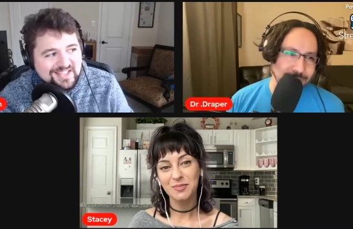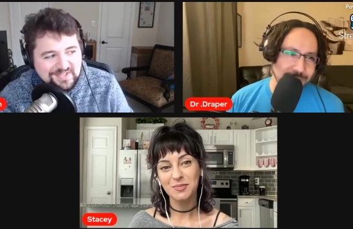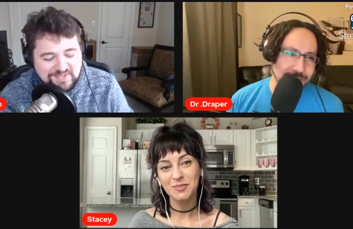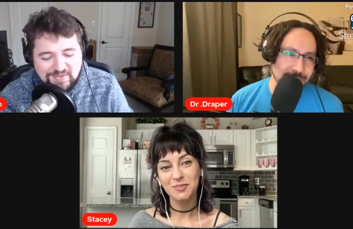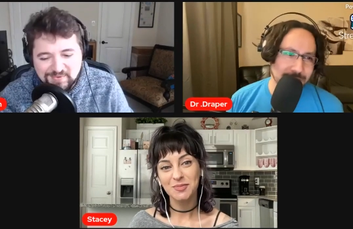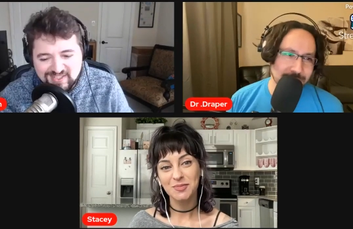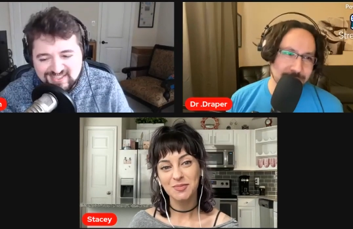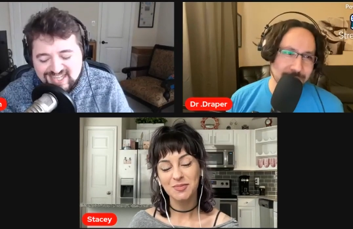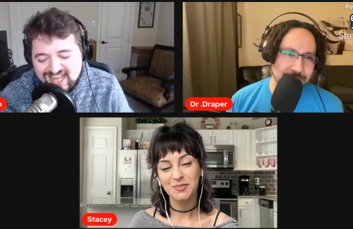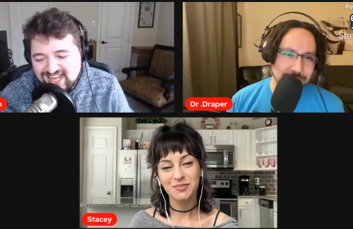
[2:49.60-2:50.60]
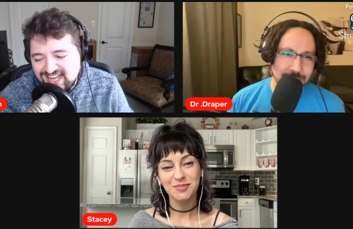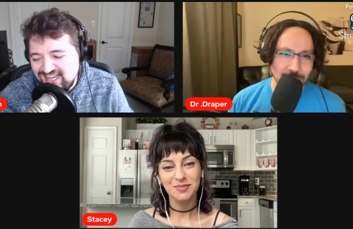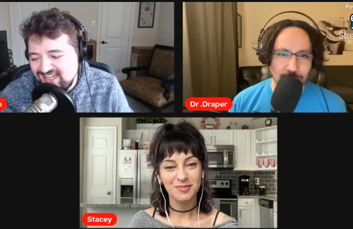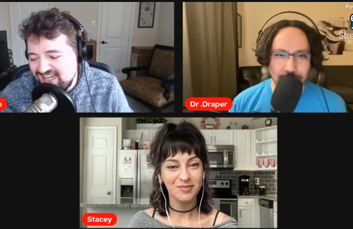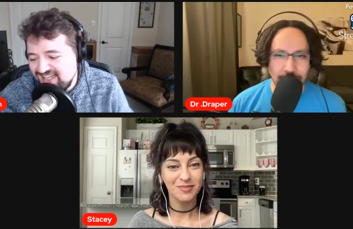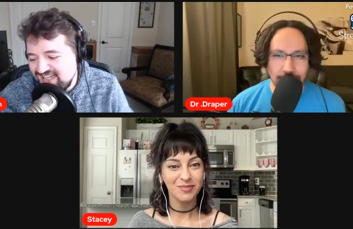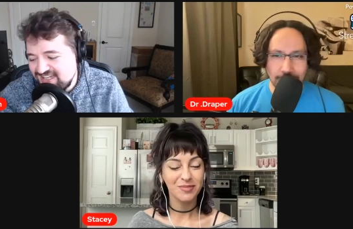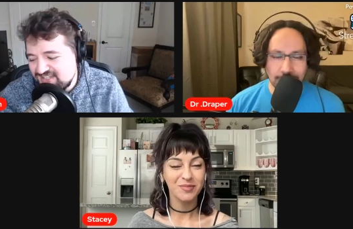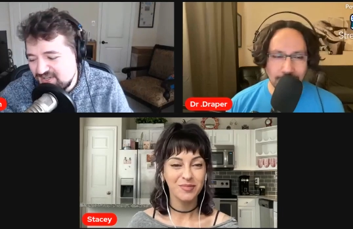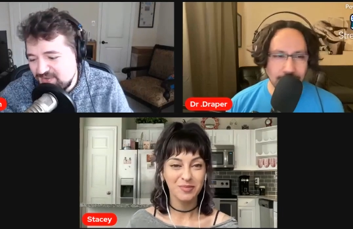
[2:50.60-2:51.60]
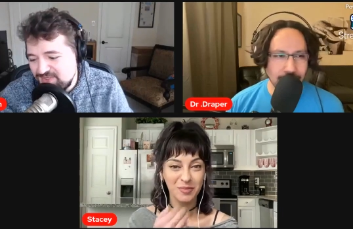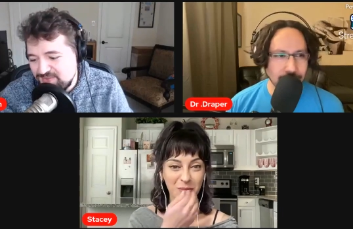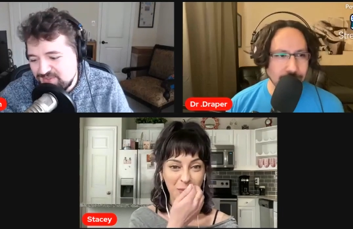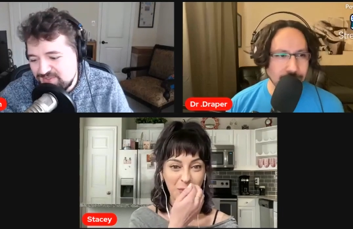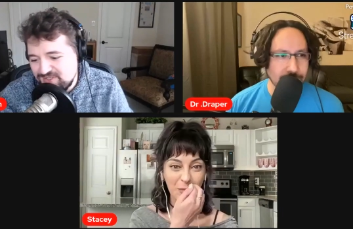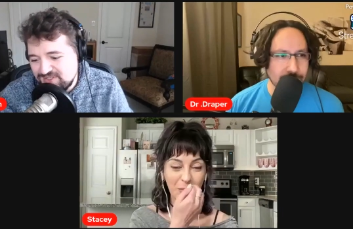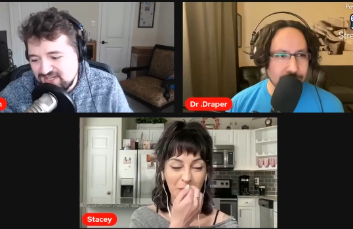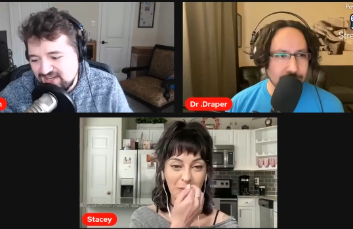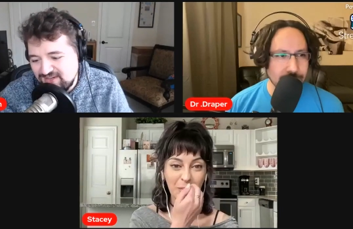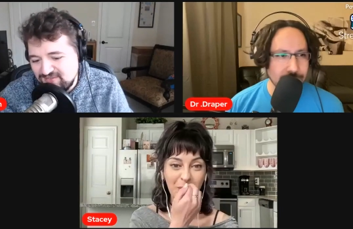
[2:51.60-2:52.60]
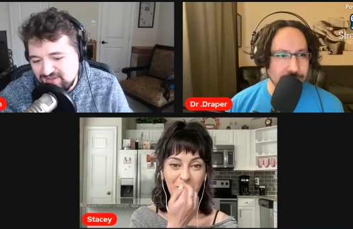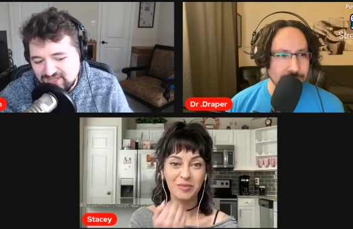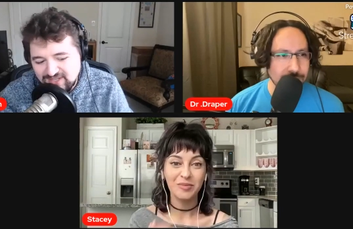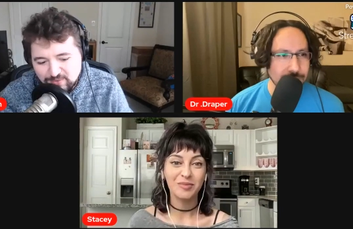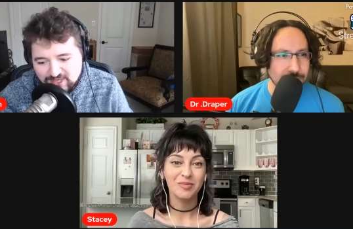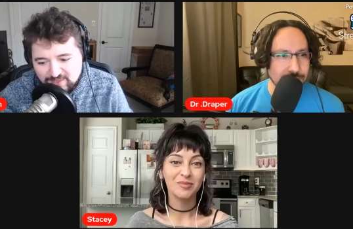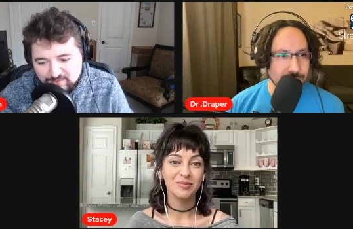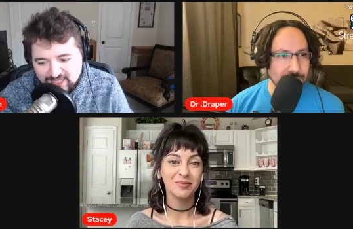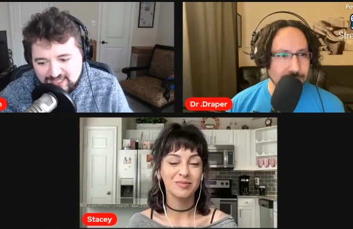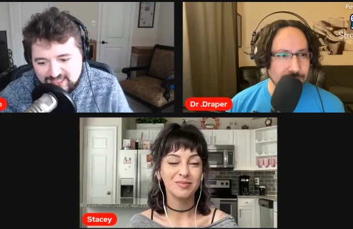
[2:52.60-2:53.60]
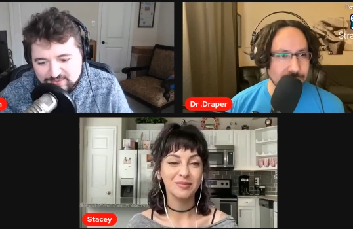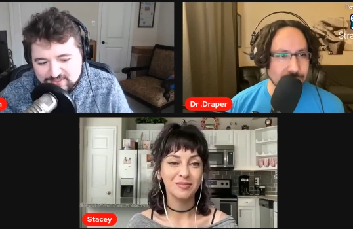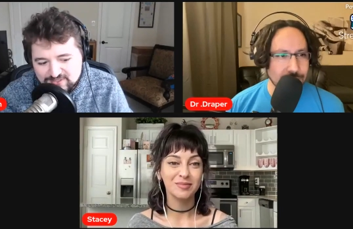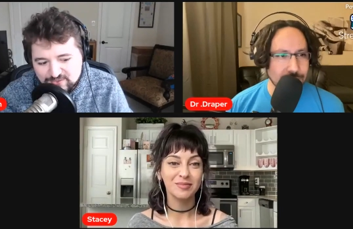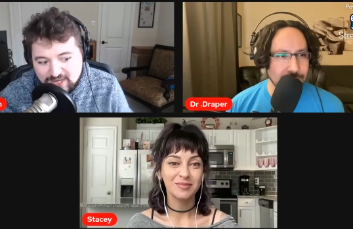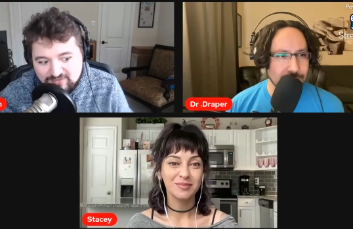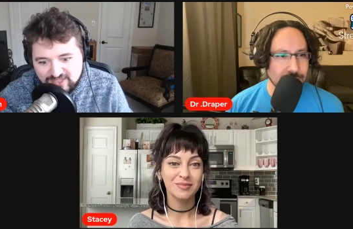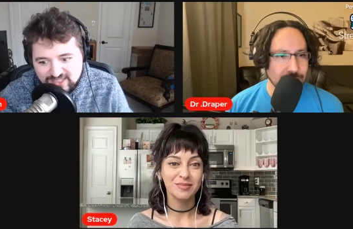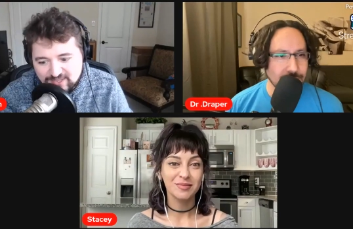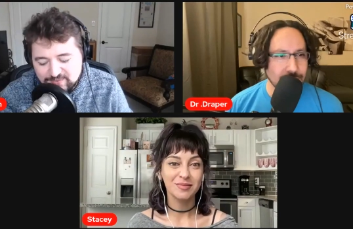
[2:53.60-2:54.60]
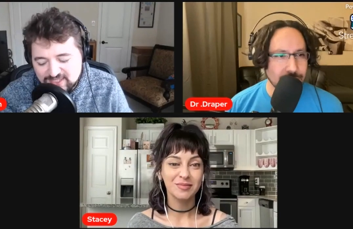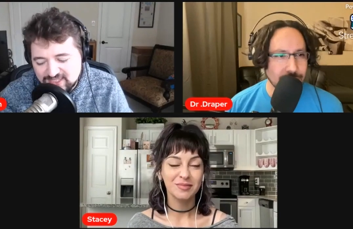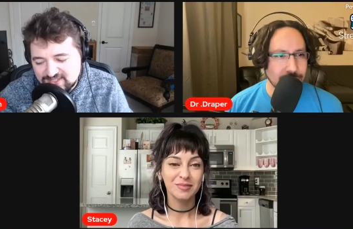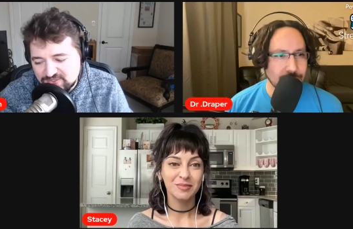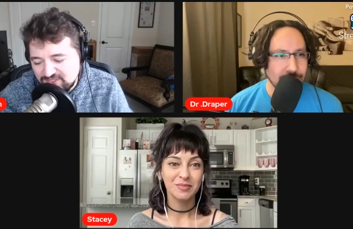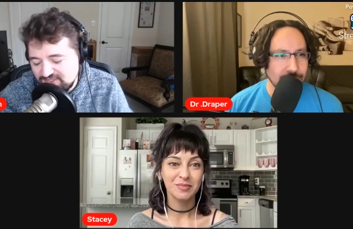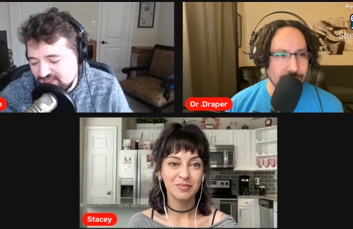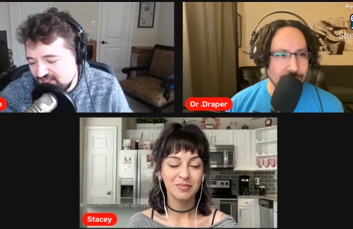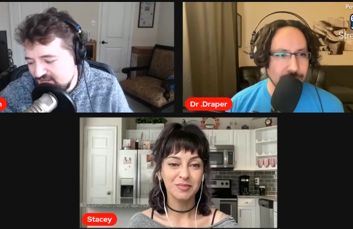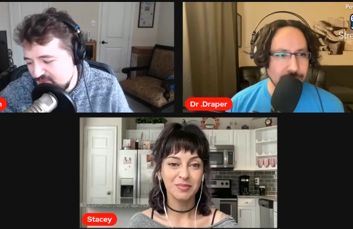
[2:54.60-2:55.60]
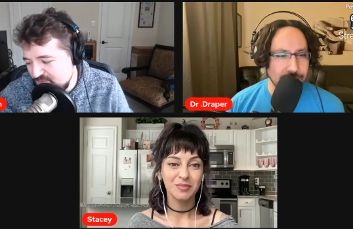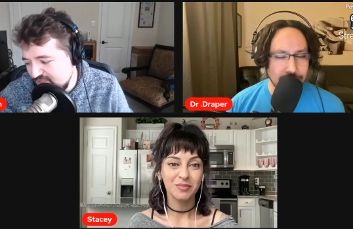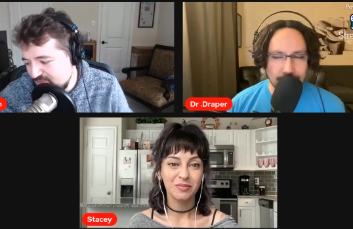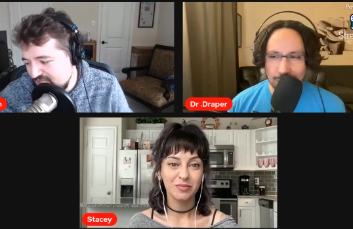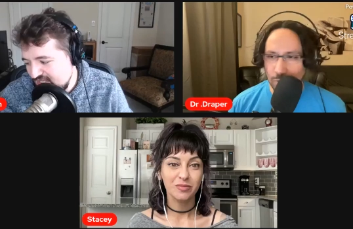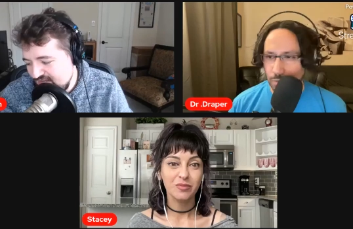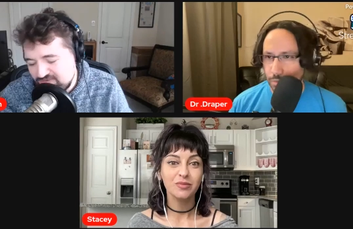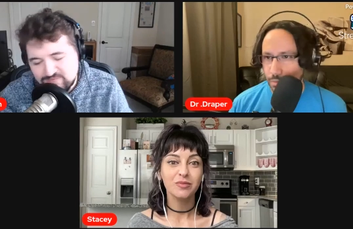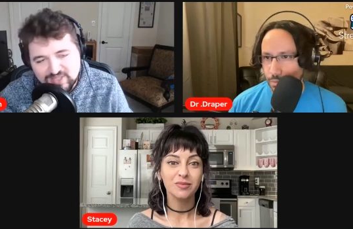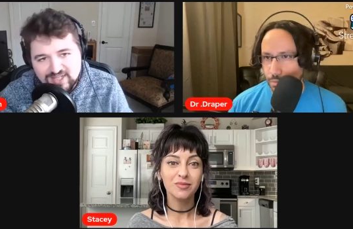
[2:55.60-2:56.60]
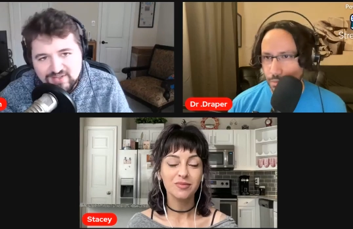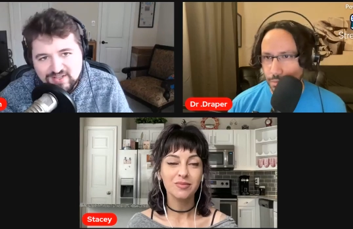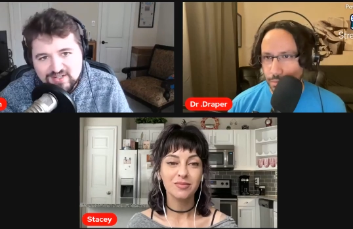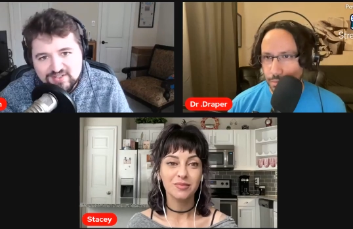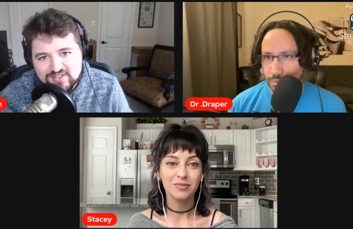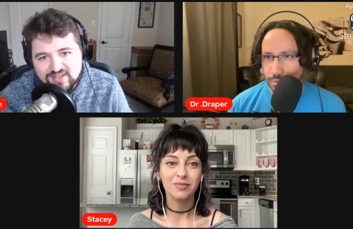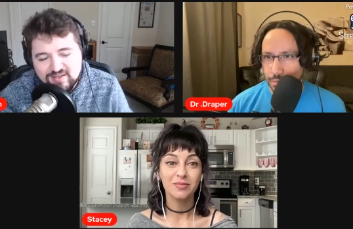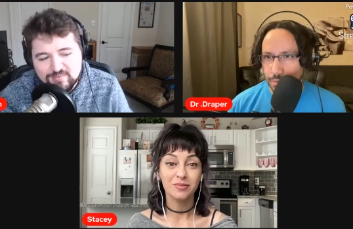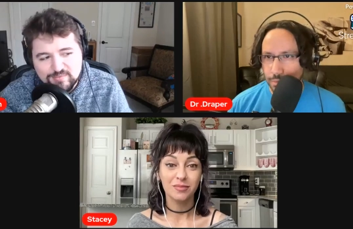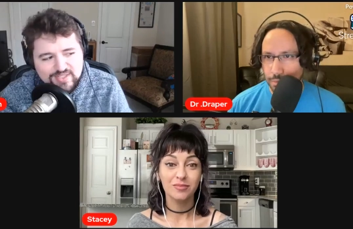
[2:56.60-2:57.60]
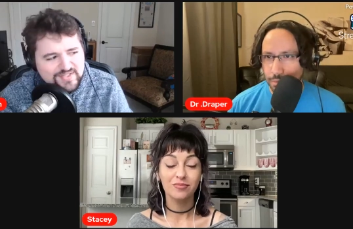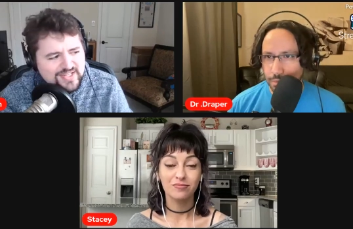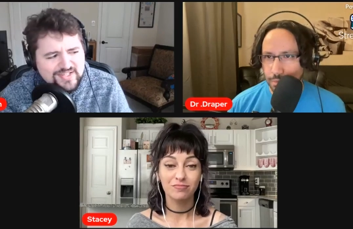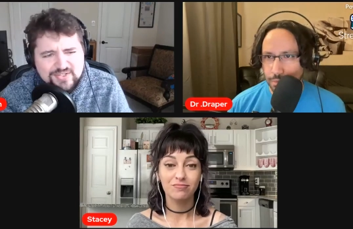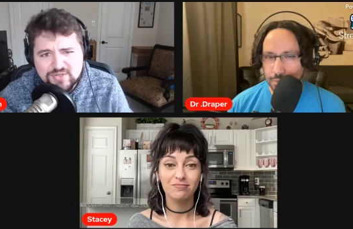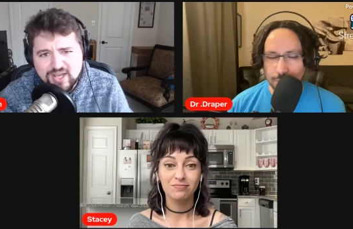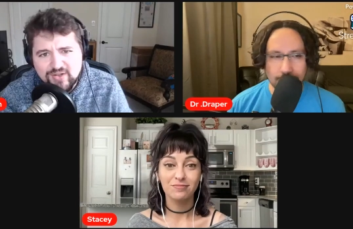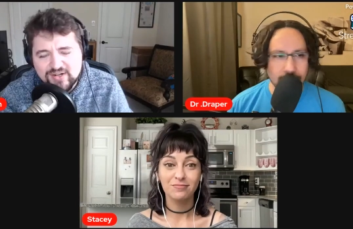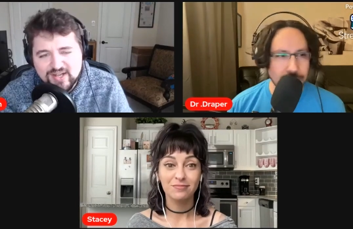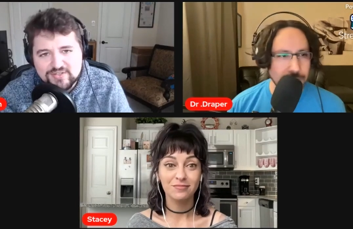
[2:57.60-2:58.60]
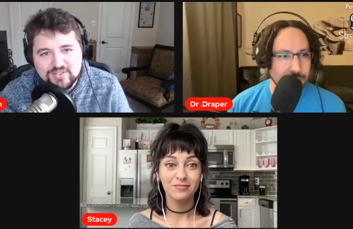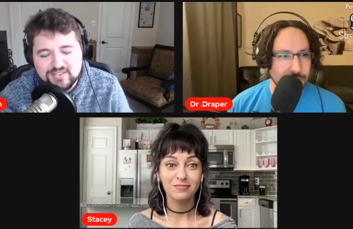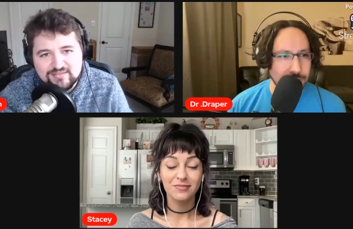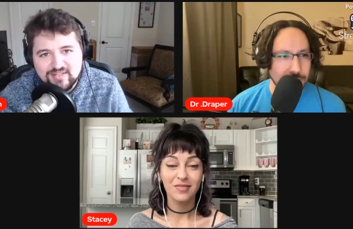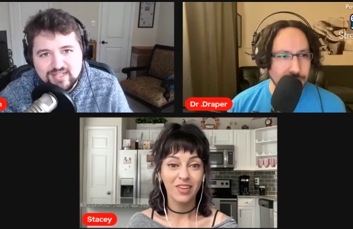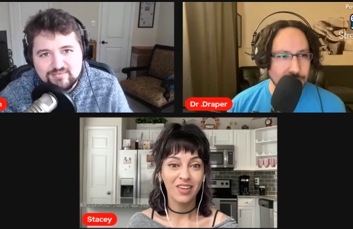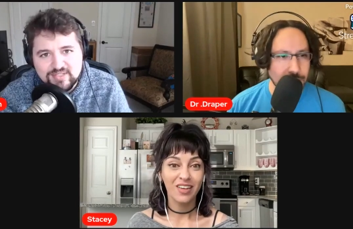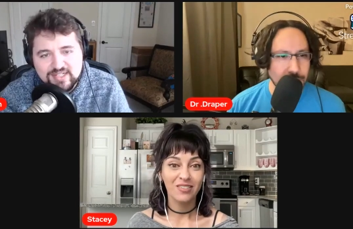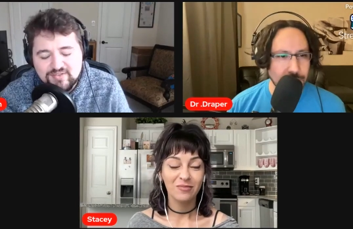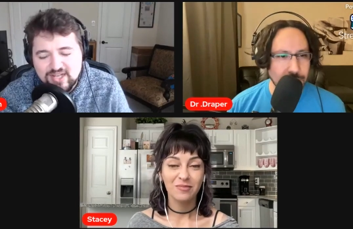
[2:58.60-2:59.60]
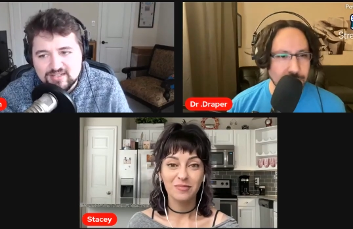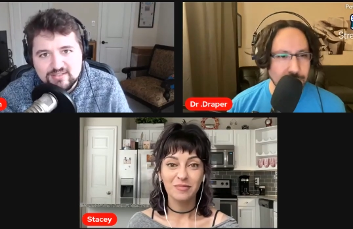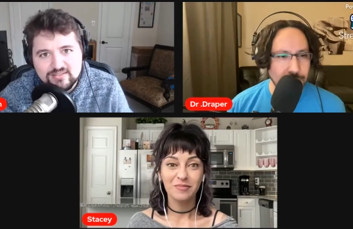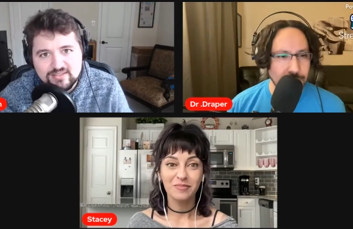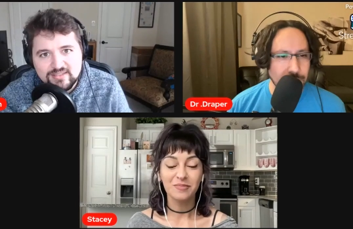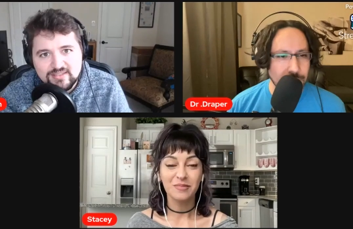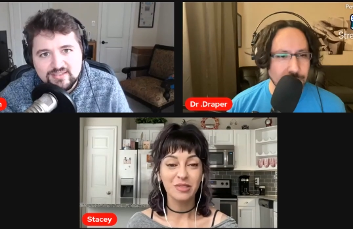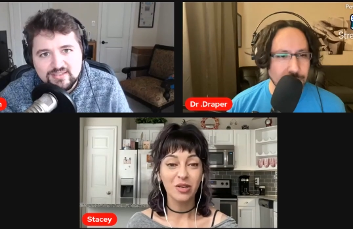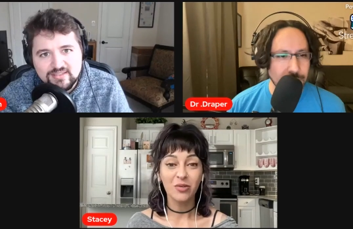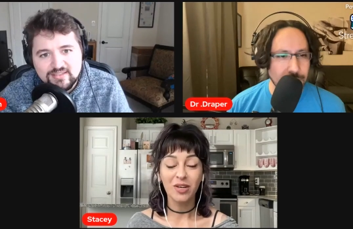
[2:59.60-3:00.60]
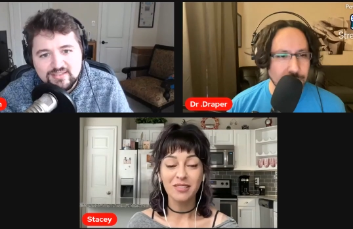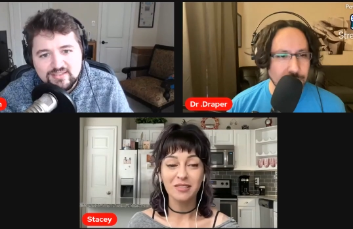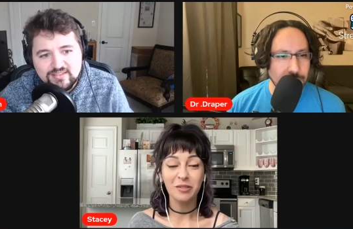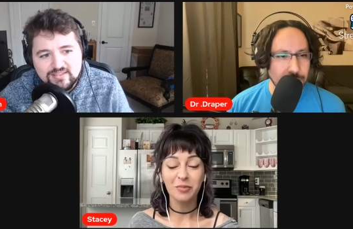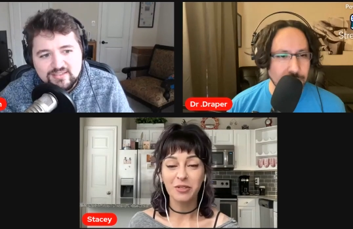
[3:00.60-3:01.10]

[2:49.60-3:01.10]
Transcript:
Speaker 1: there's no way. Yeah, I, I, I saw when you, you, you sent out an invite for that a while back, and I was traveling that weekend, so I couldn't go. But I'm glad you had glad you all had a good time. Uh, Stacy, did you go? I don't actually. I didn't even ask.
Speaker 2: No, I didn't, but